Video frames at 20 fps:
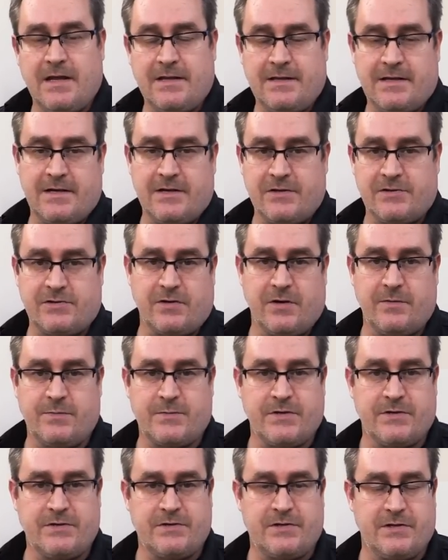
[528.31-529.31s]
the
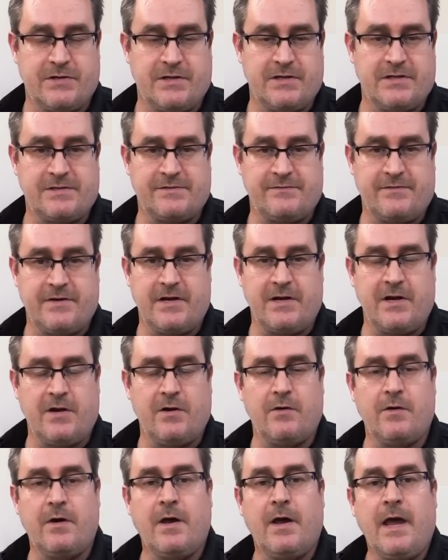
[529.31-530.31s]
description to this
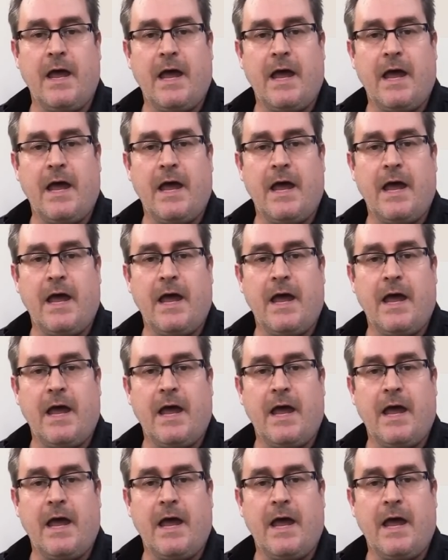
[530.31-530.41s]
video,